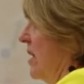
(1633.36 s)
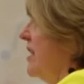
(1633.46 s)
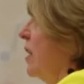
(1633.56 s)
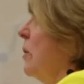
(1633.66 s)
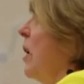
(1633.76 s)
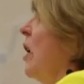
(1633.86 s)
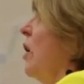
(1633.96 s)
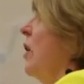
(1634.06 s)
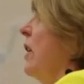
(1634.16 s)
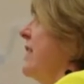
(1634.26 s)
So
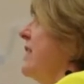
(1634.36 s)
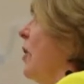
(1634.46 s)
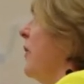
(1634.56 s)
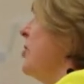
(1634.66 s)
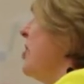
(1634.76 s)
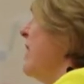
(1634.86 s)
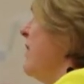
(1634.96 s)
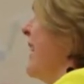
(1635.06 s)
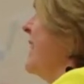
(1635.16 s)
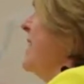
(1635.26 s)
it's not the
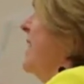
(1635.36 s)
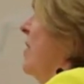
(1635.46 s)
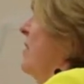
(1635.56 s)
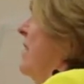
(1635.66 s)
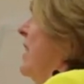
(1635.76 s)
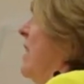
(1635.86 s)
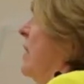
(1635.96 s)
generality only